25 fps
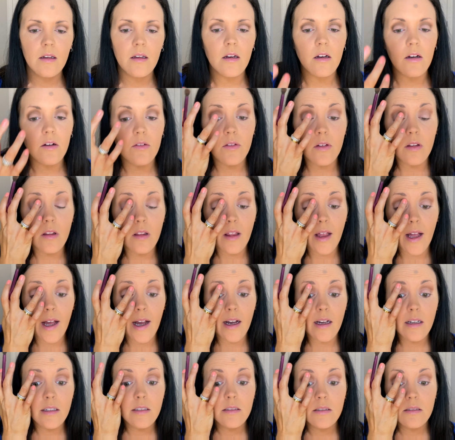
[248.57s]
over the
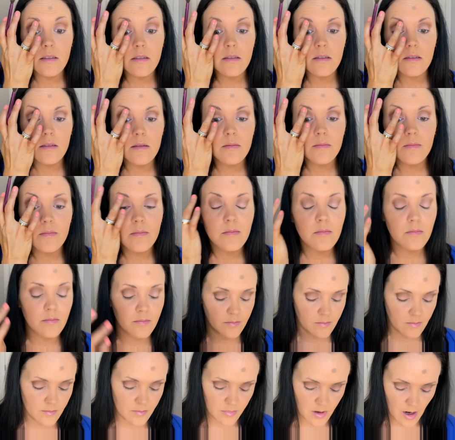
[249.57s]
last
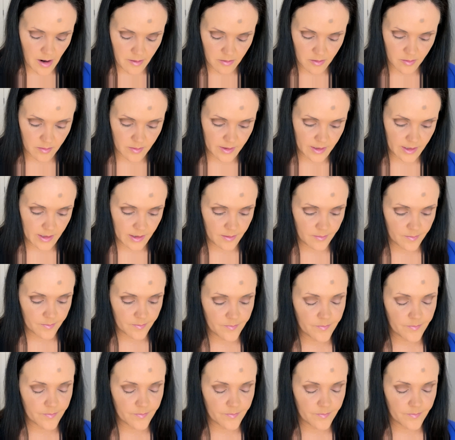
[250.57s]
probably